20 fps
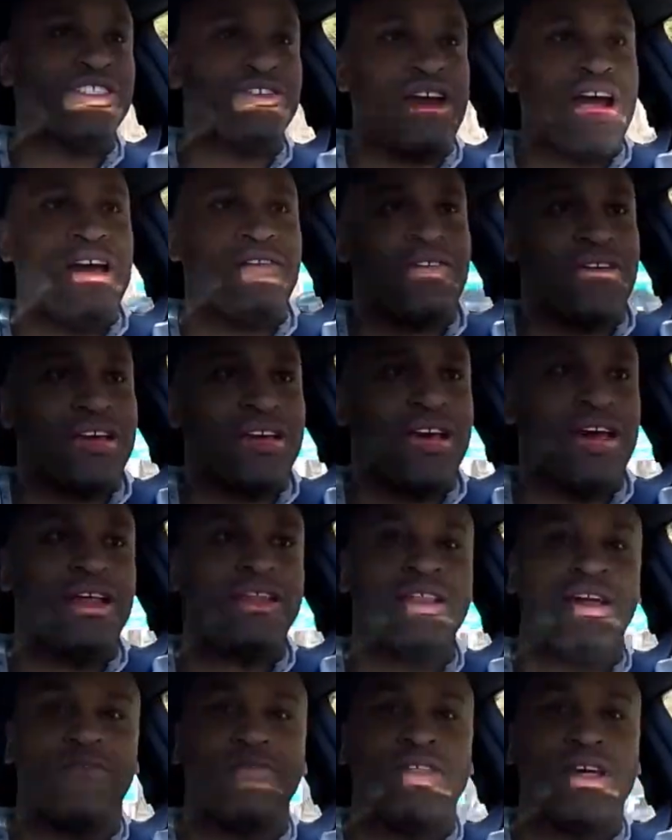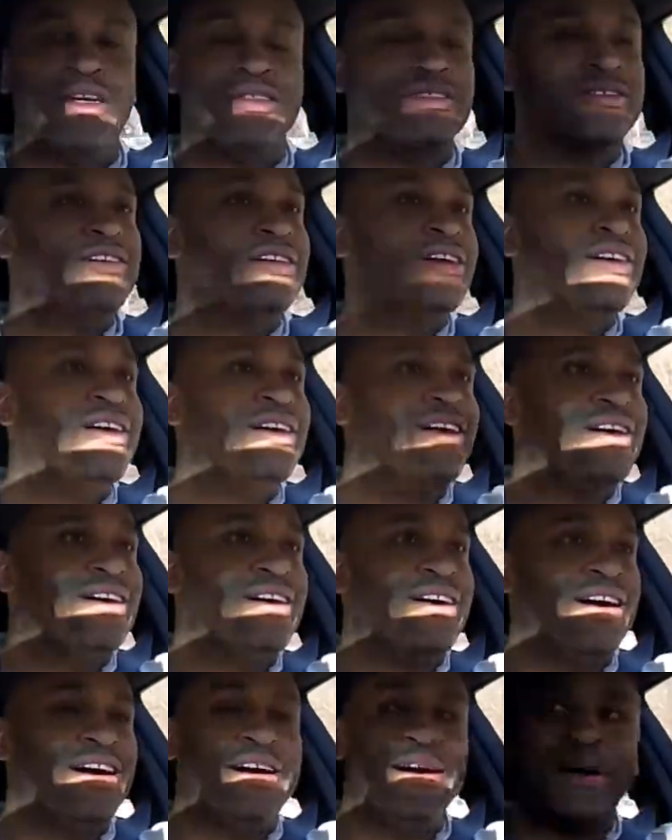traffic. I love this.
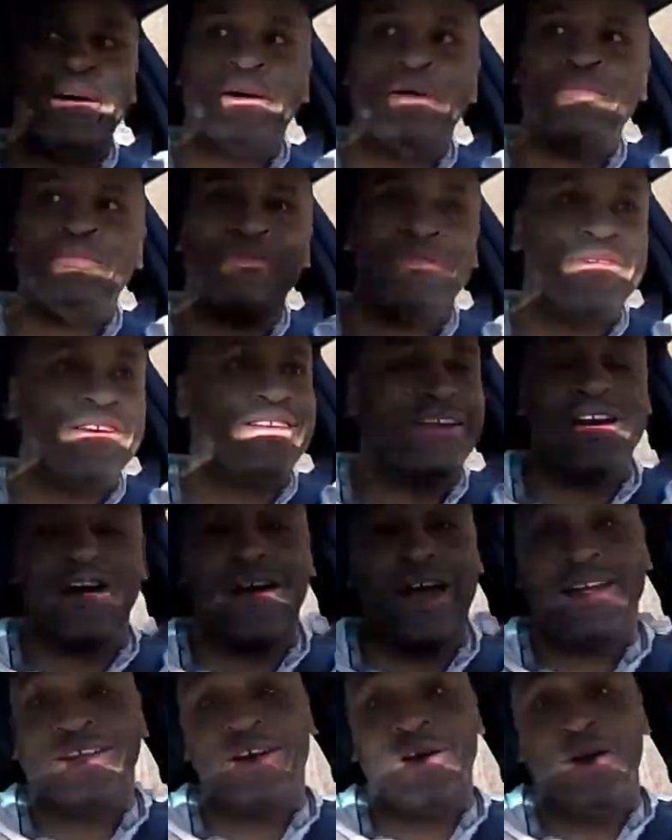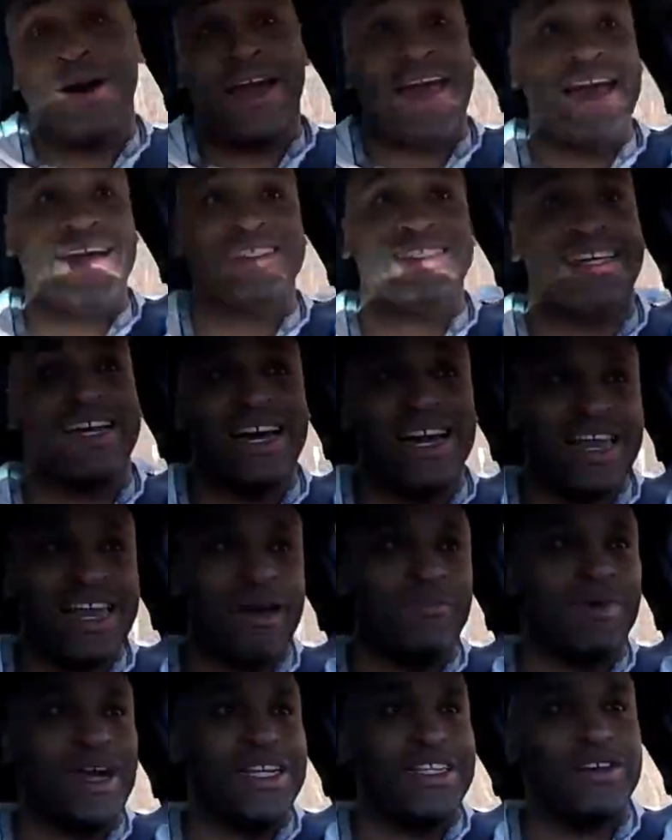Um, no, I don't. I actually got to
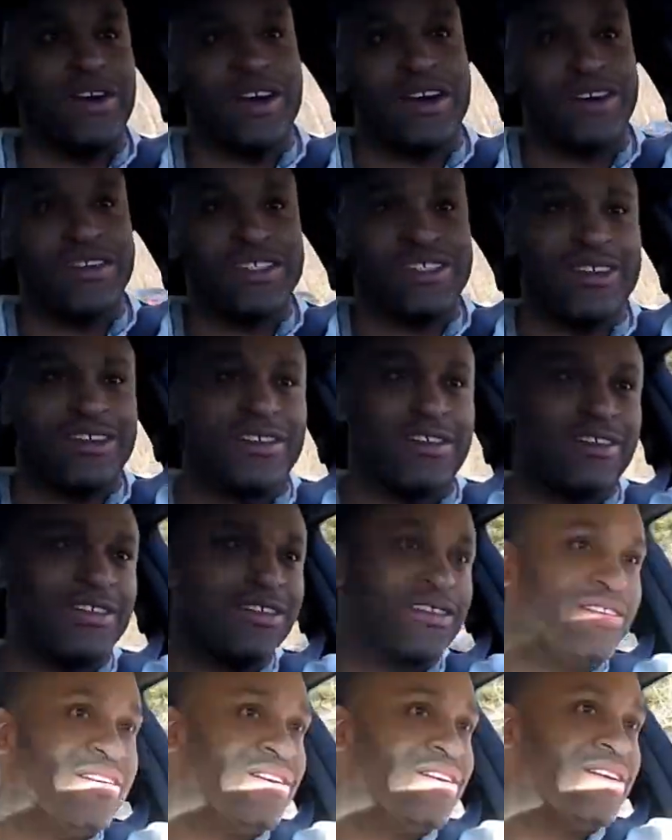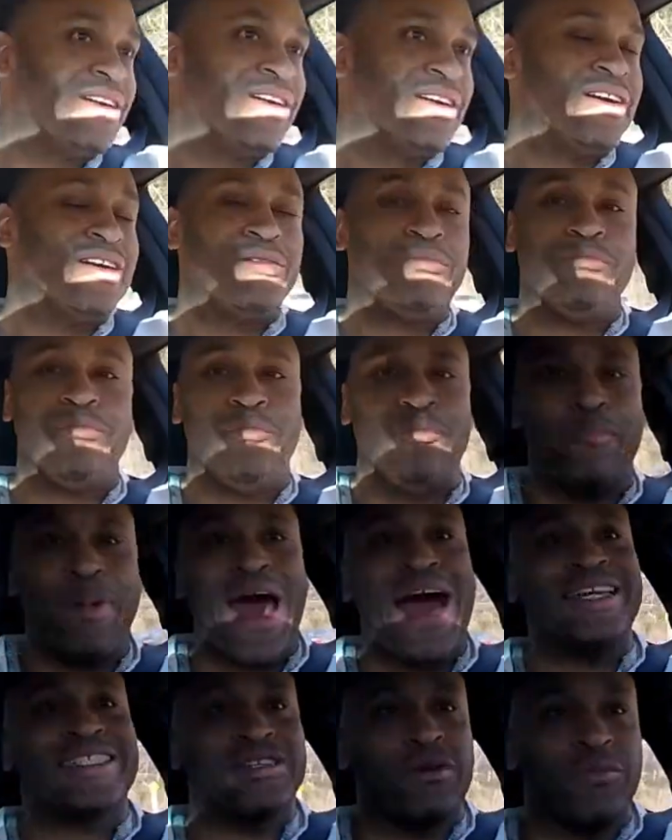get my daughter to her
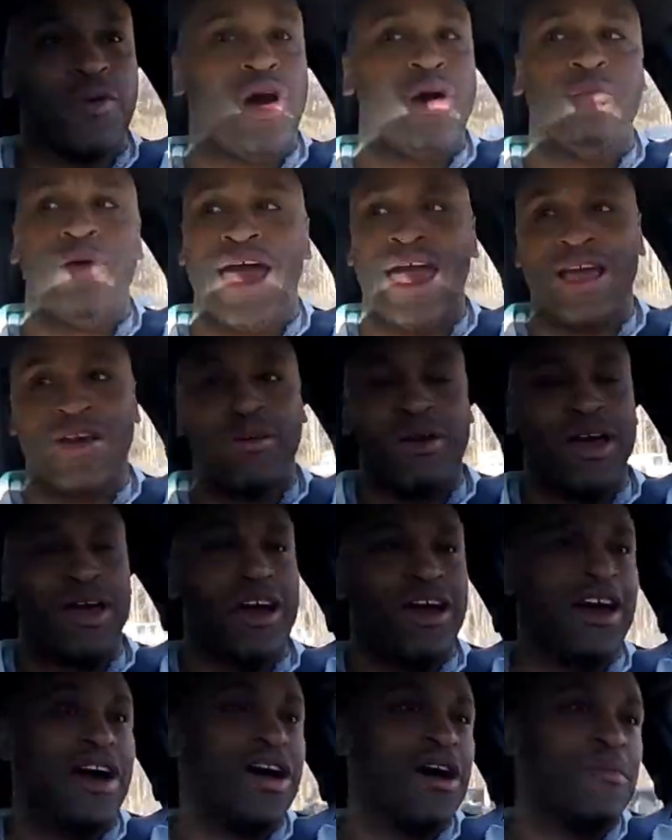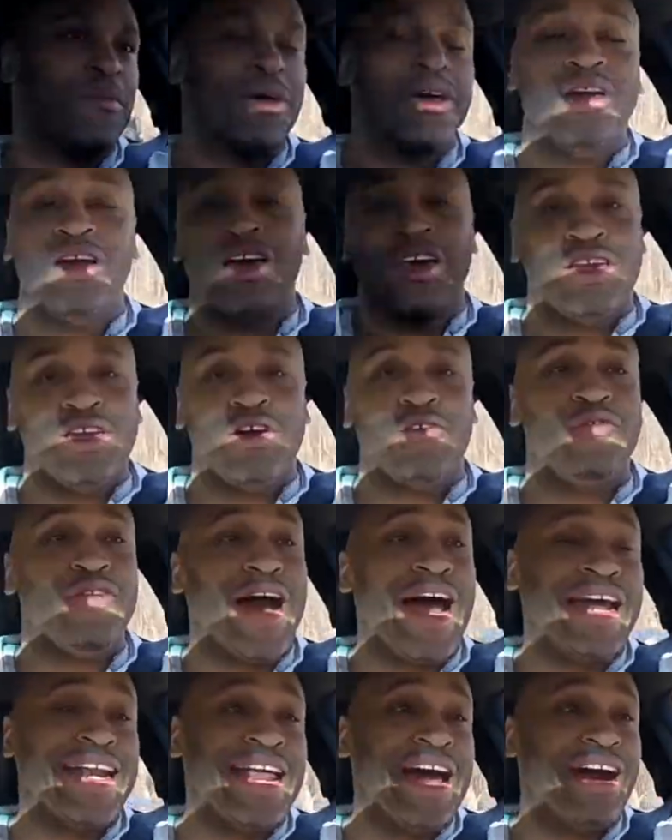basketball banquet. Um, you'll
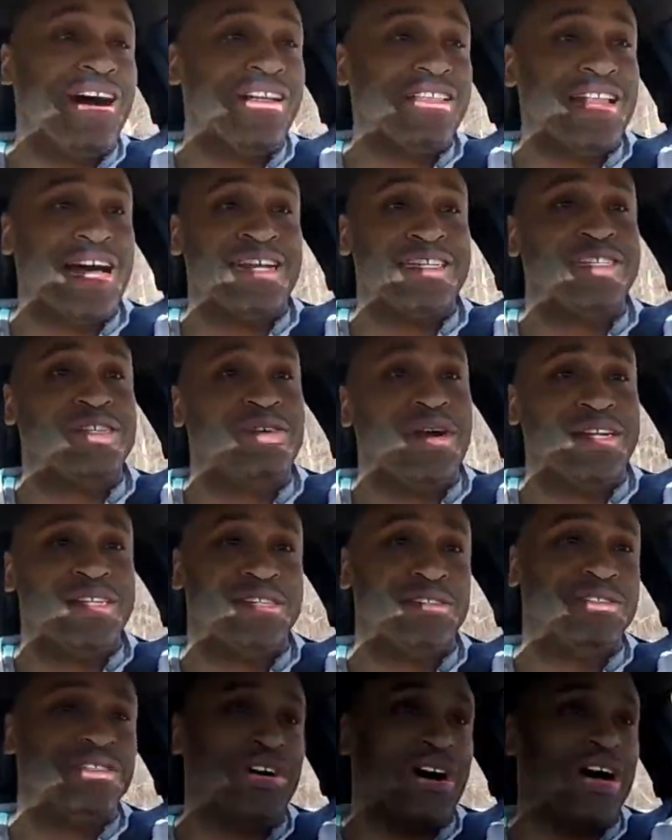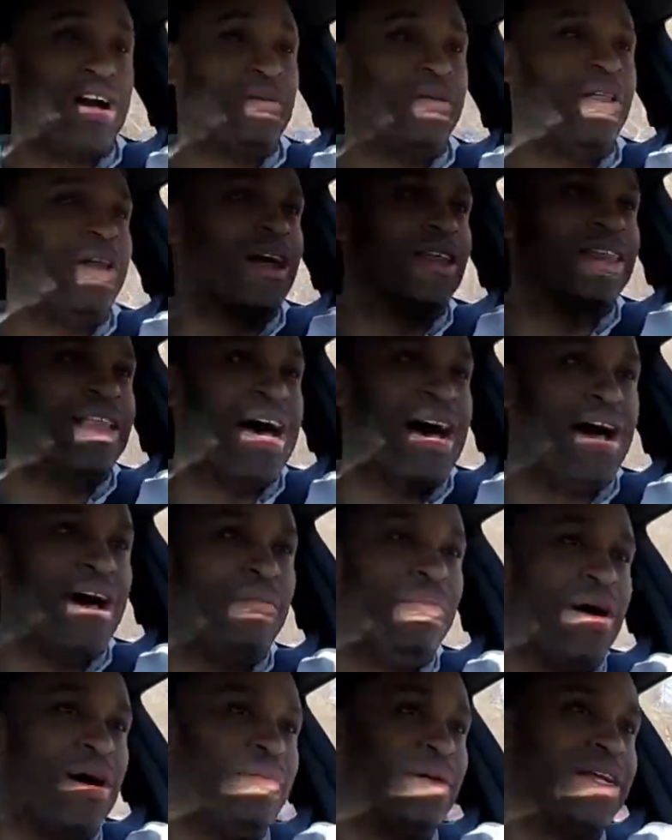find out a lot too. I do talk a lot
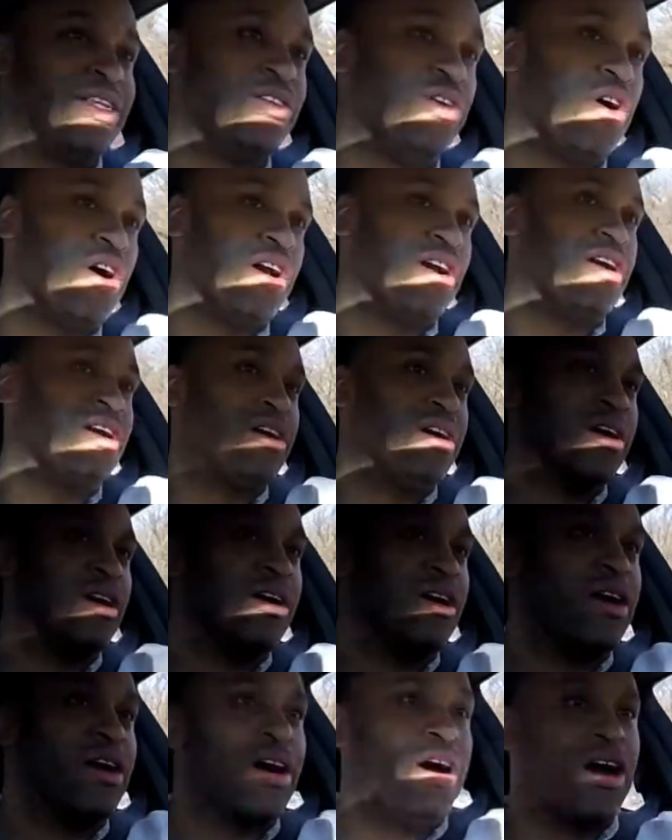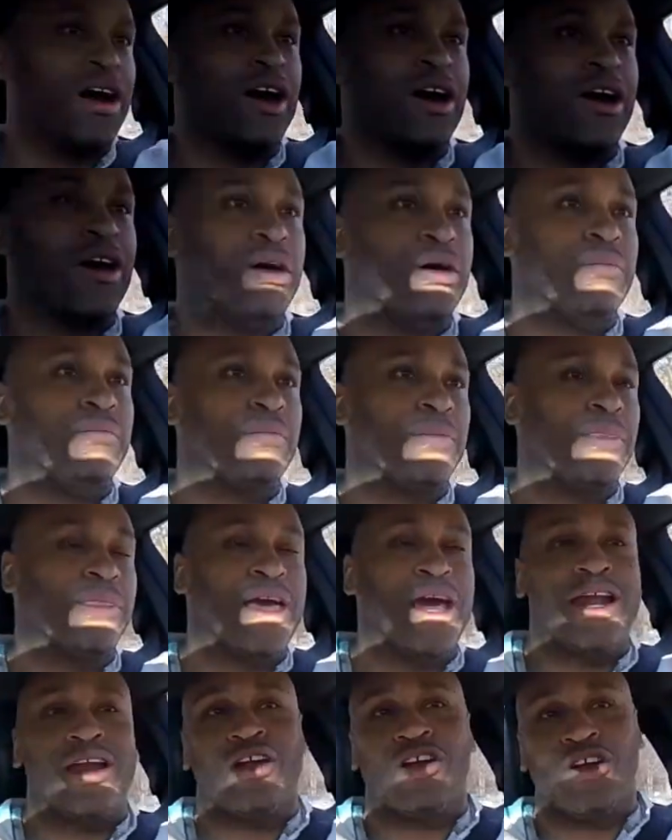about my daughter
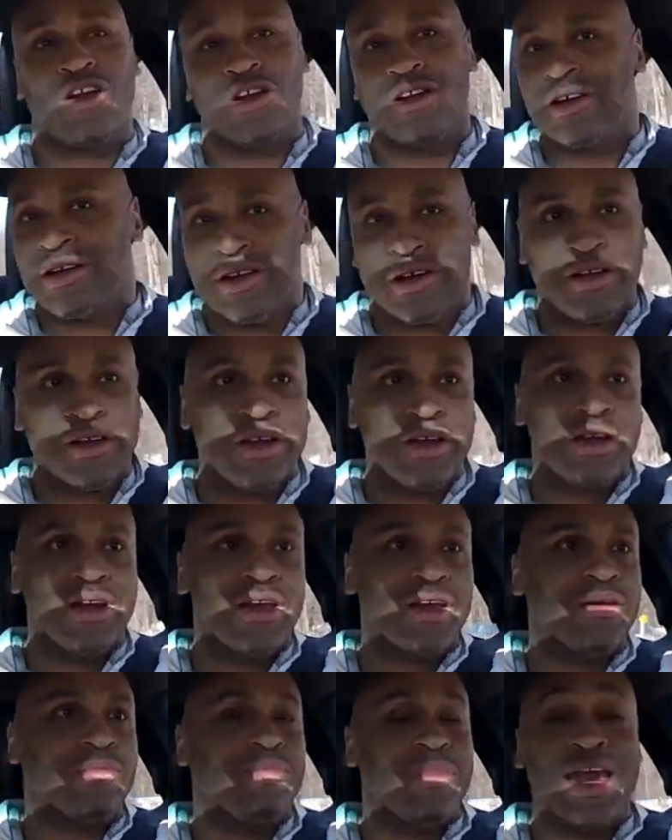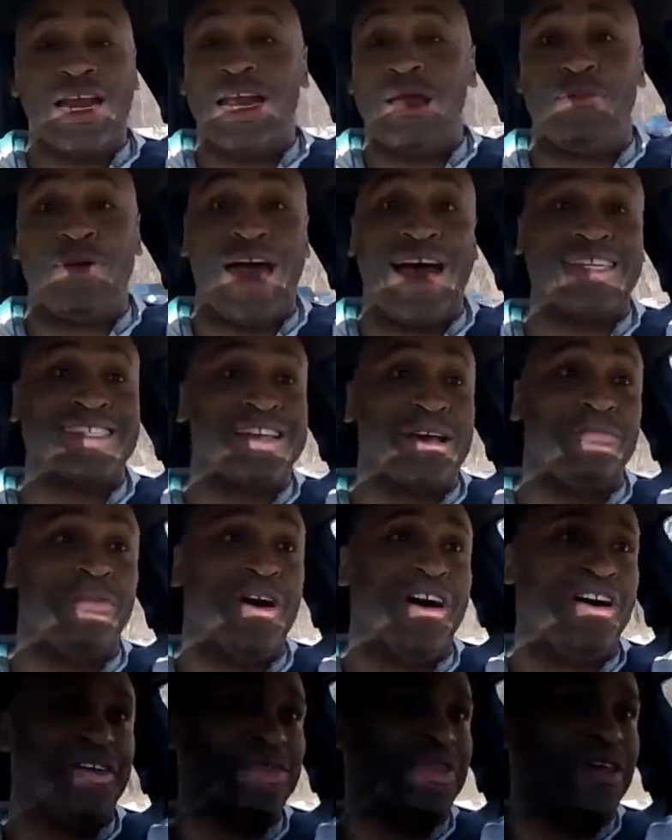um, and her many basketball